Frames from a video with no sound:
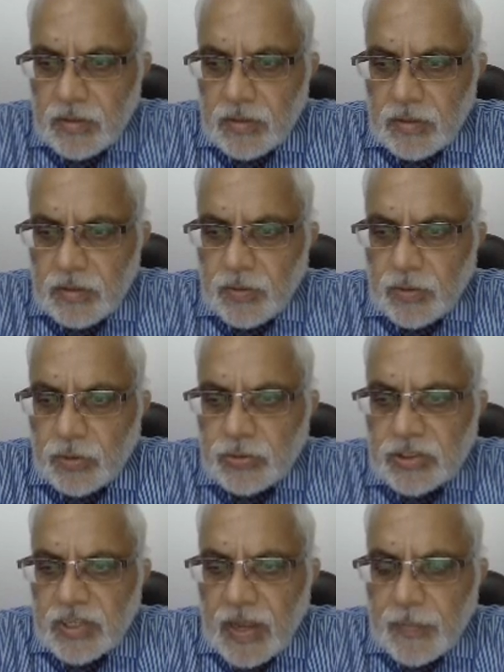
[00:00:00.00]
you would use
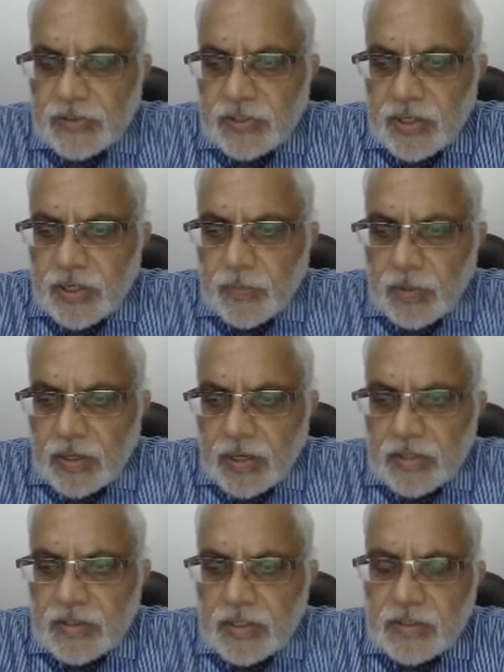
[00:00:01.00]
this lamp as a trademark,
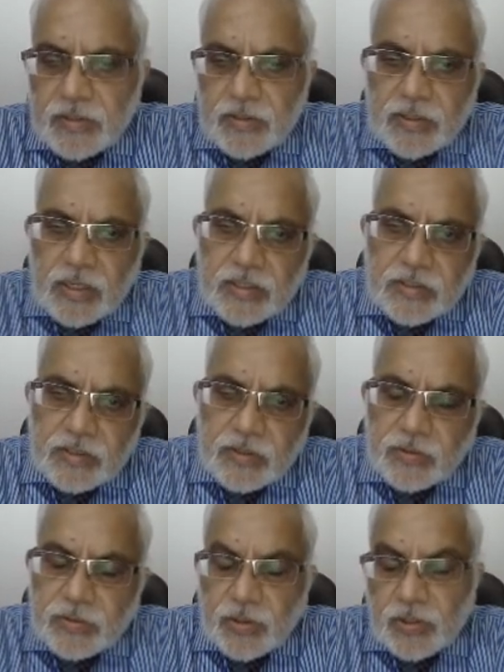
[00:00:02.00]
and then
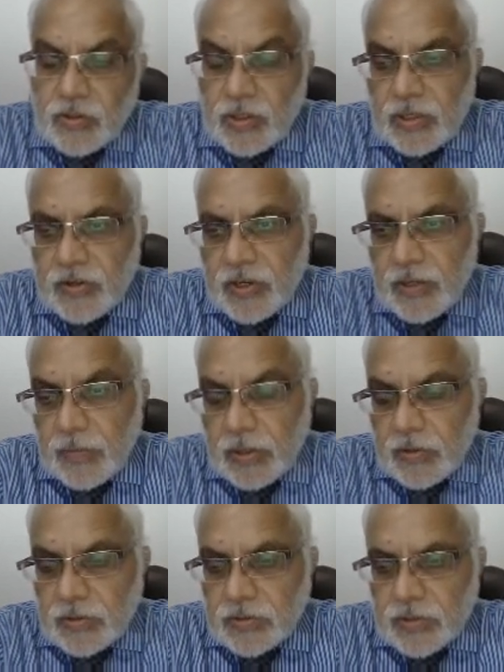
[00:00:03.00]
you could get a trademark
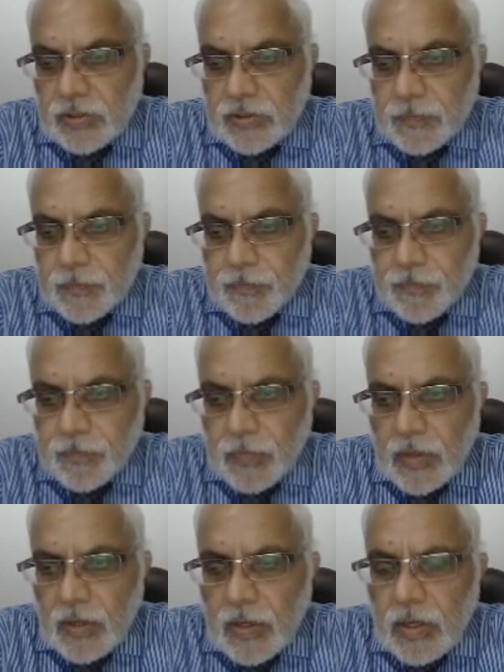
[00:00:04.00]
also on it.
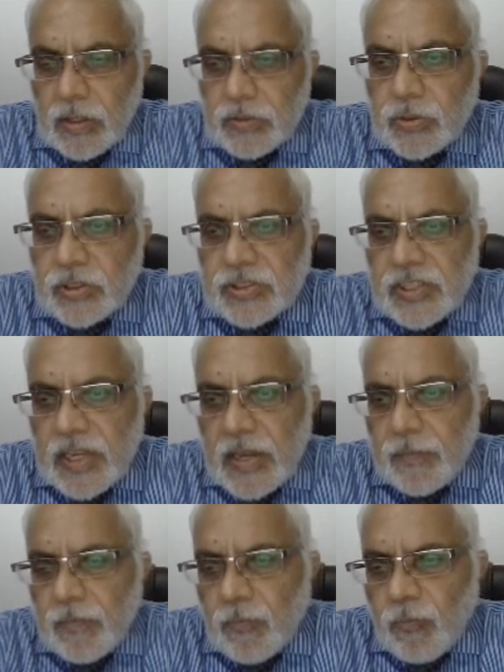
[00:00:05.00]
So the same
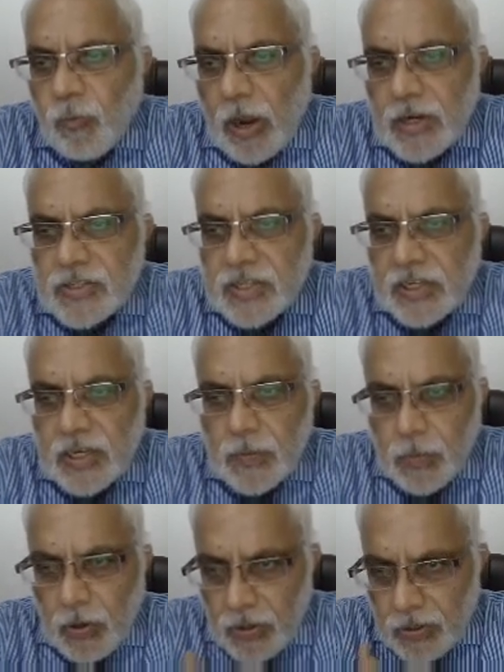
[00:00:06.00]
one single
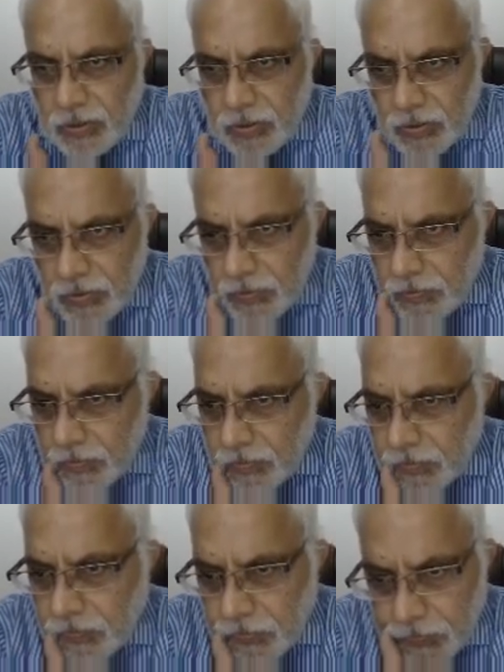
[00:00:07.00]
product,
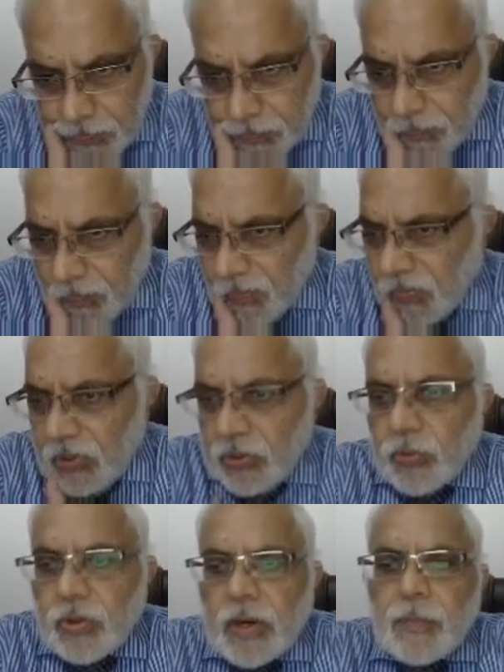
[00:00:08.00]
you
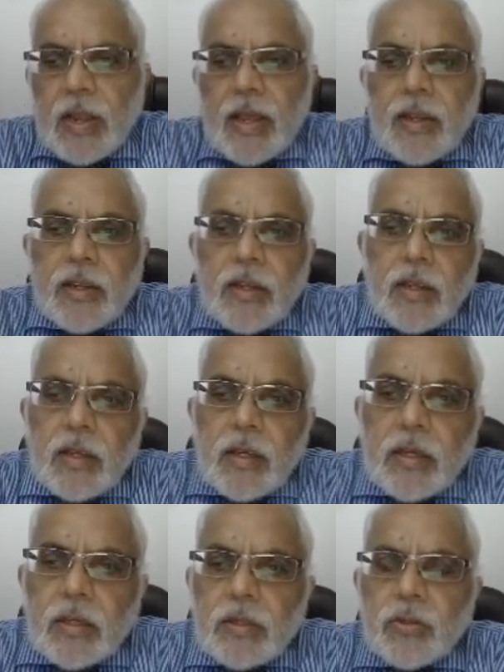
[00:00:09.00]
could apply,
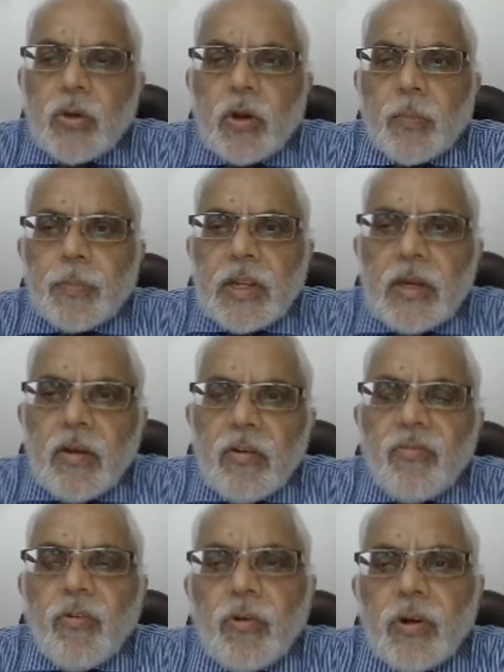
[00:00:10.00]
you could obtain
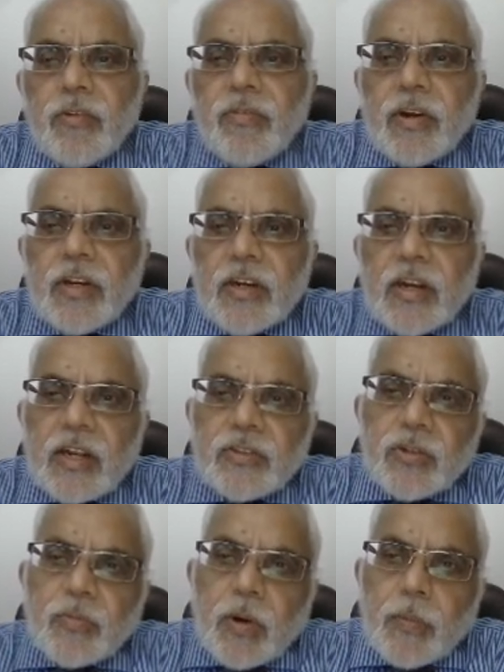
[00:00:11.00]
4 different intellectual
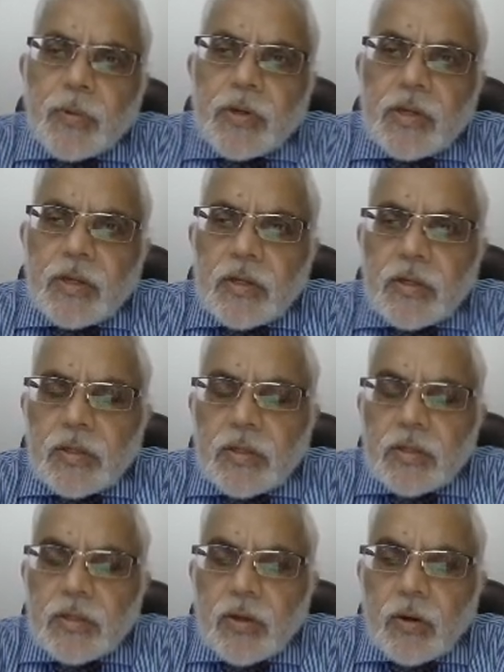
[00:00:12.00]
property
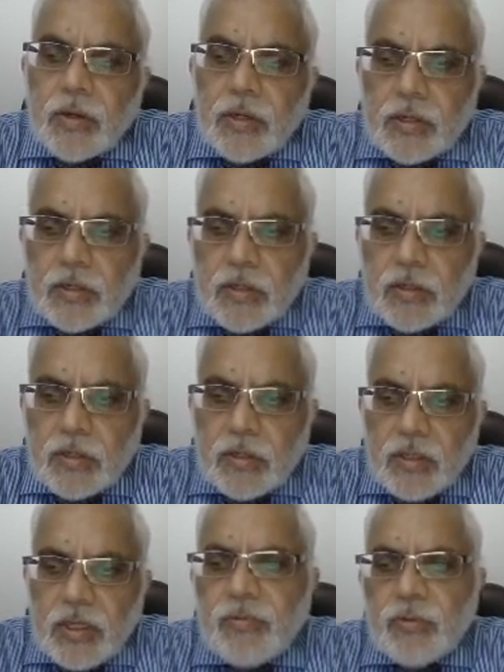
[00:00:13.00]
on it
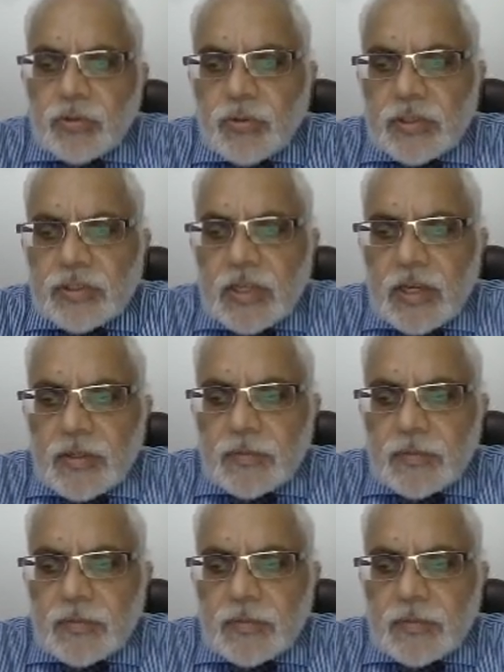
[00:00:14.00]
if you so desire.